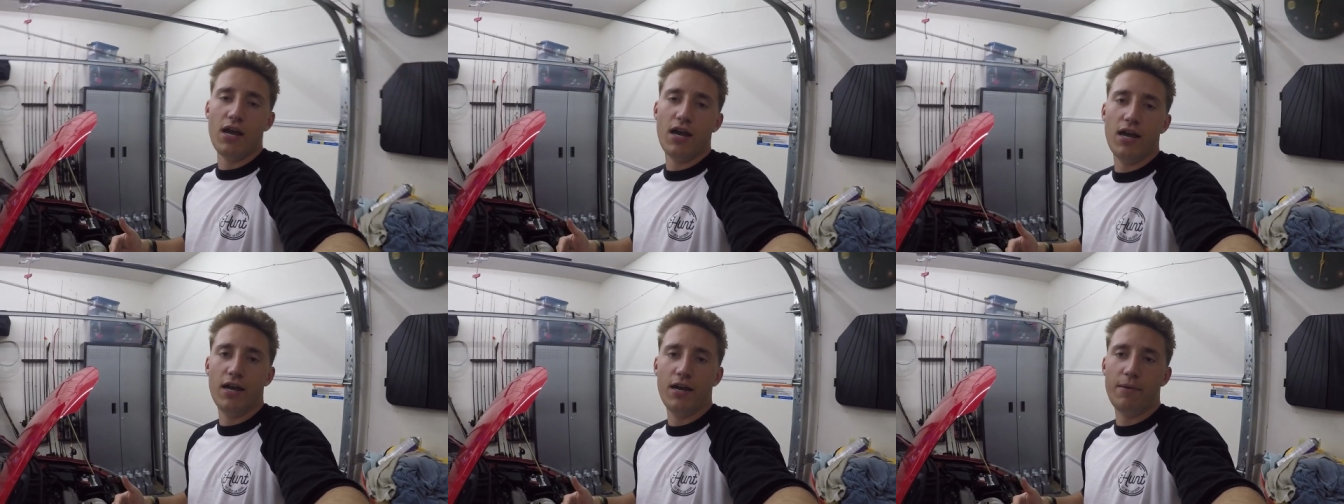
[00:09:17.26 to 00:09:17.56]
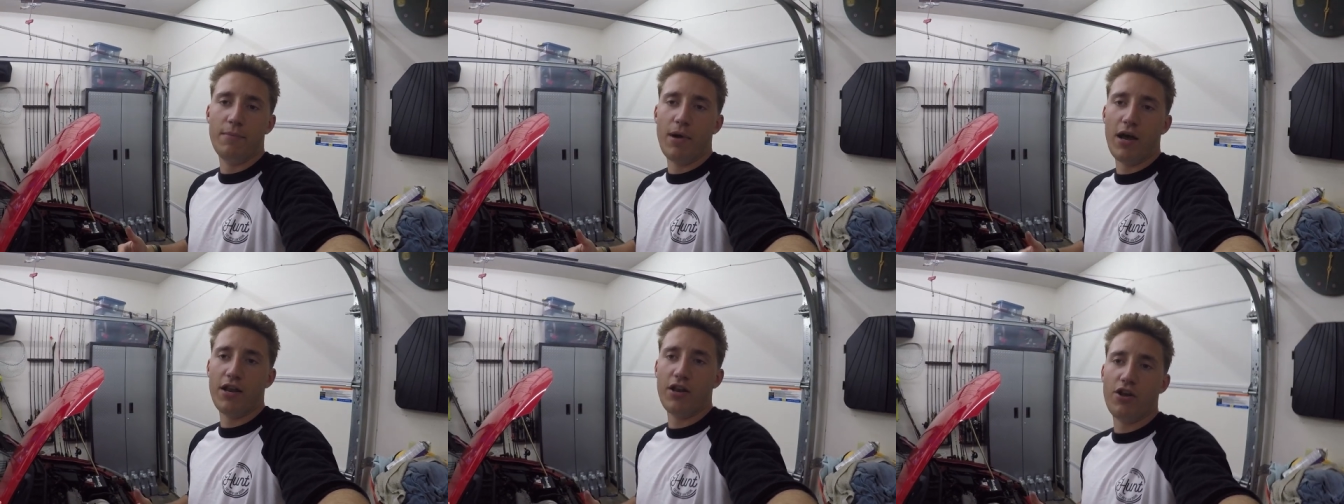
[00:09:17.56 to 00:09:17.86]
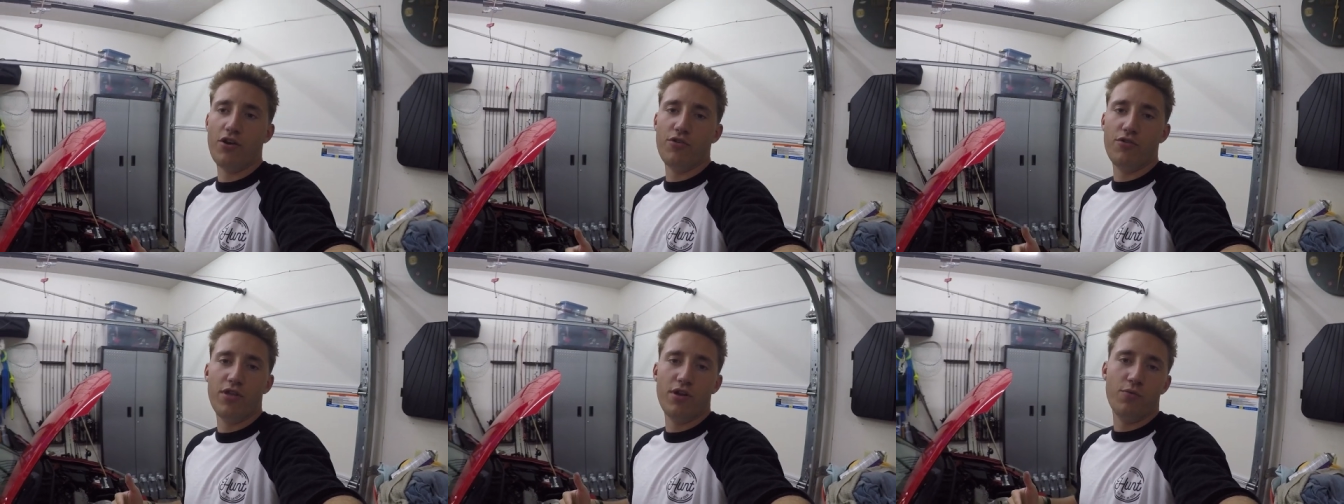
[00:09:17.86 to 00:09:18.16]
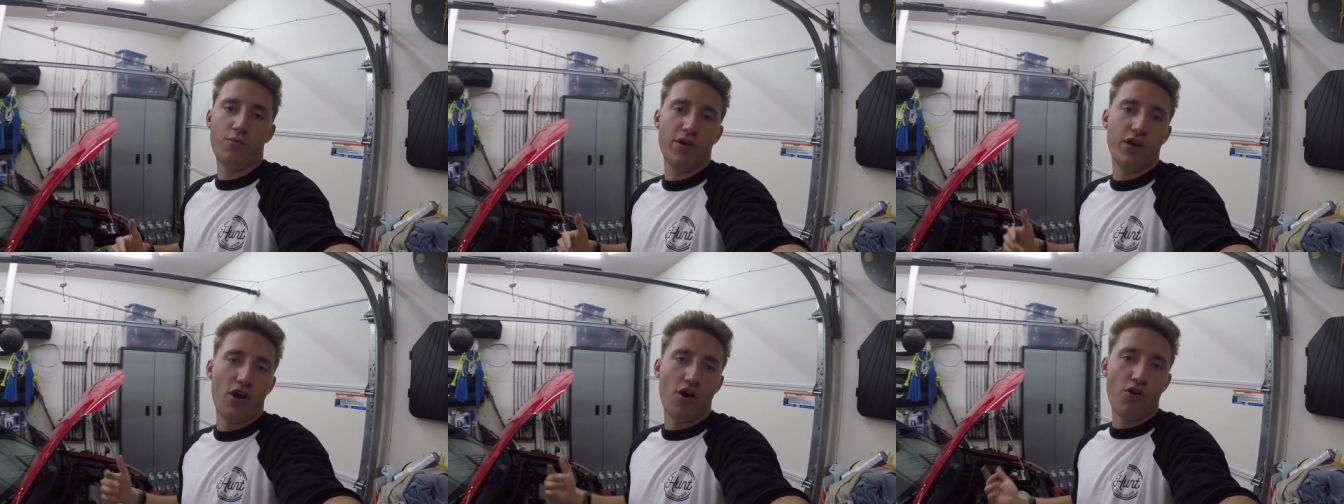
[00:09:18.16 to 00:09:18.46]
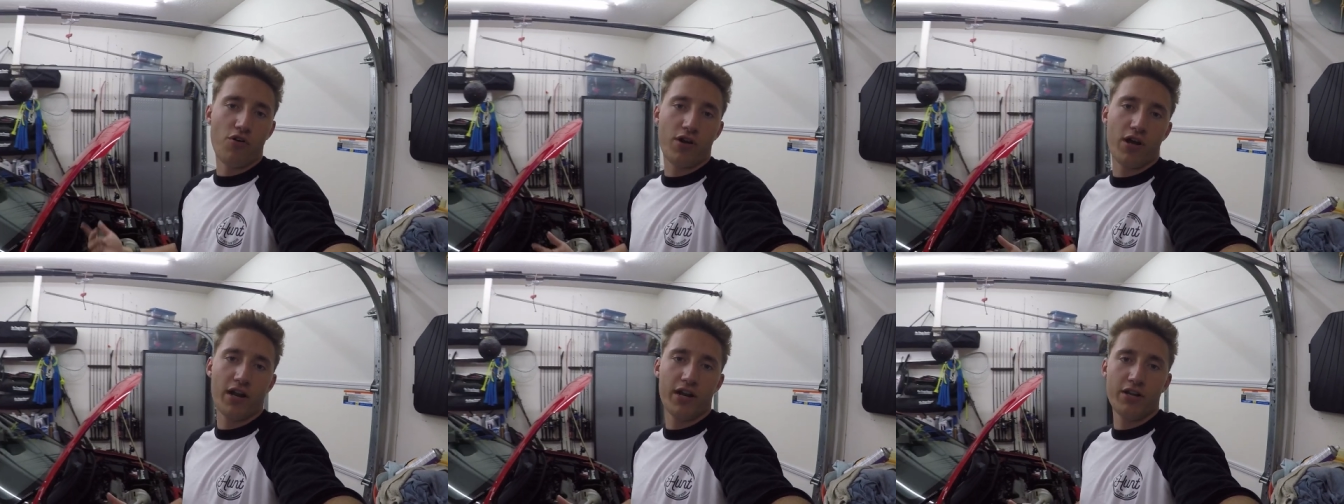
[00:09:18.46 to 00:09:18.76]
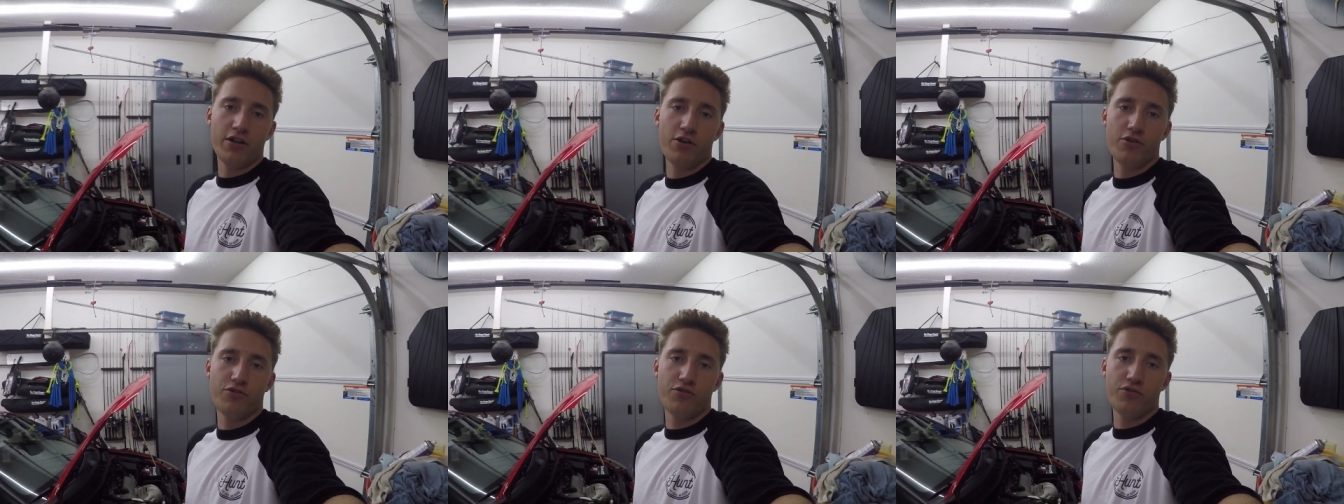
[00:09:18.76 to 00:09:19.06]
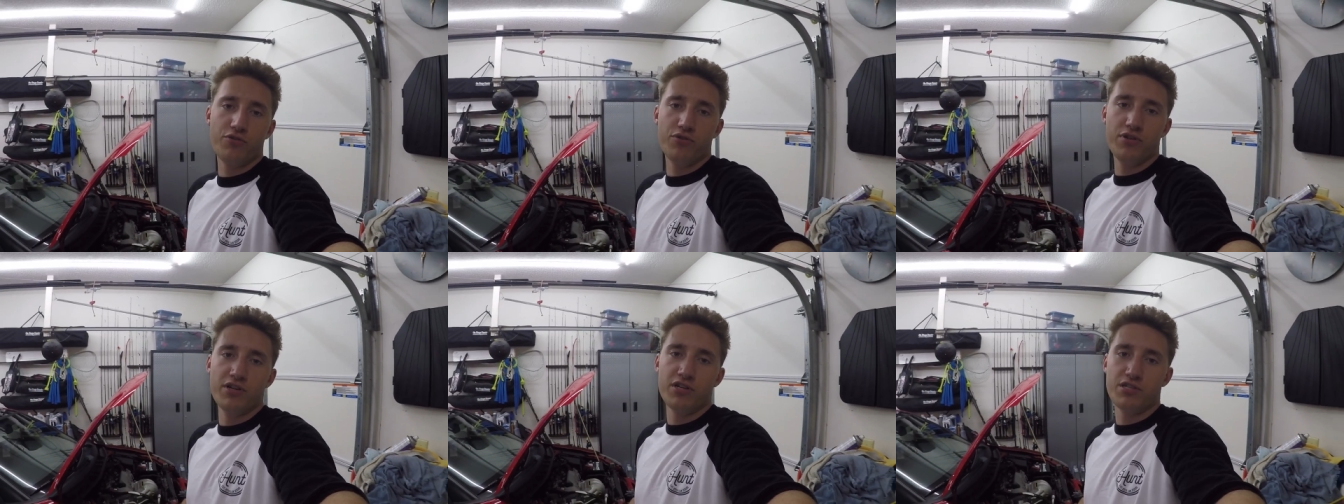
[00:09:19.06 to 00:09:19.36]
Um, I know that we all kind of go
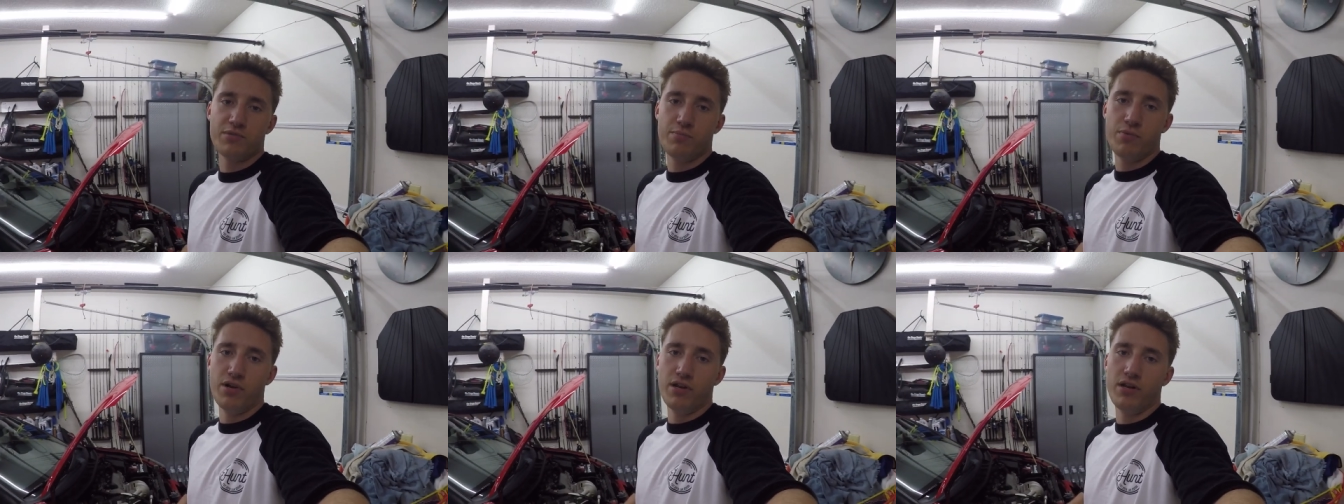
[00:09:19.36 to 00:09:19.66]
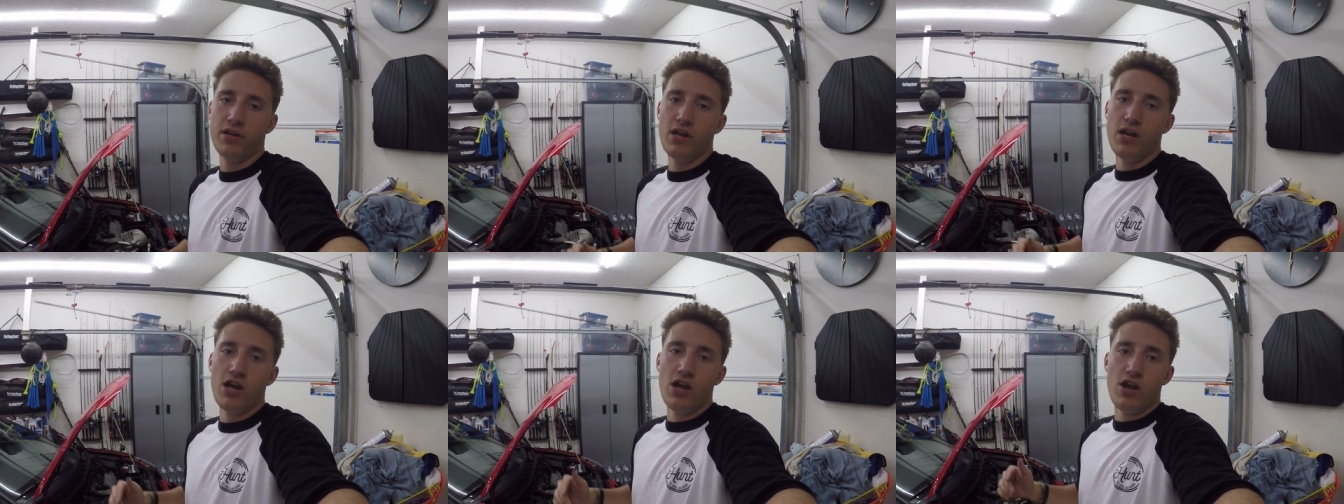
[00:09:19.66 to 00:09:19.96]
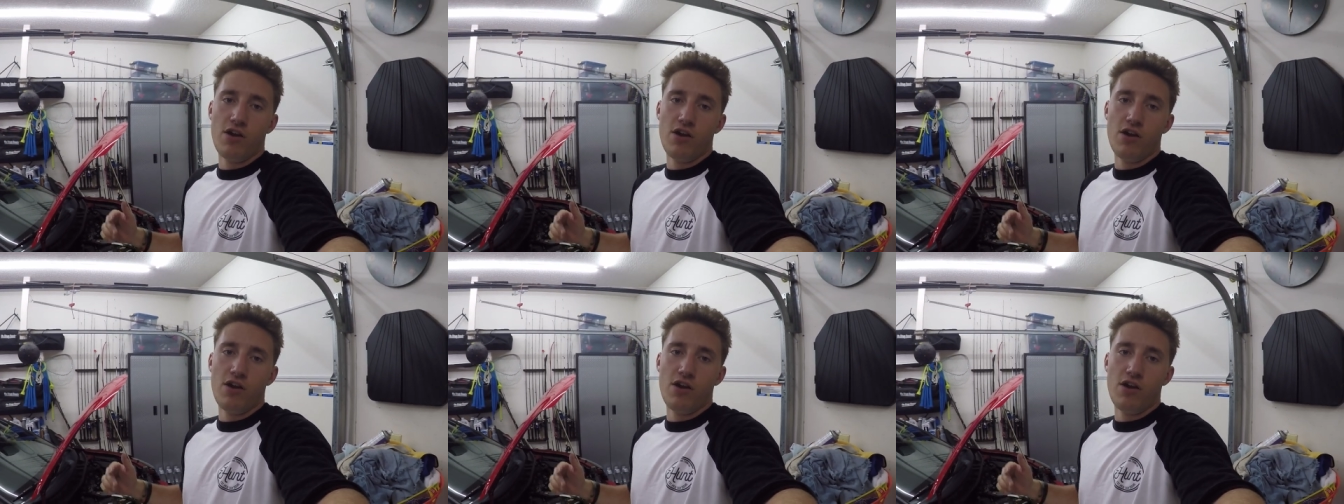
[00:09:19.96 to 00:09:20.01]
through this, but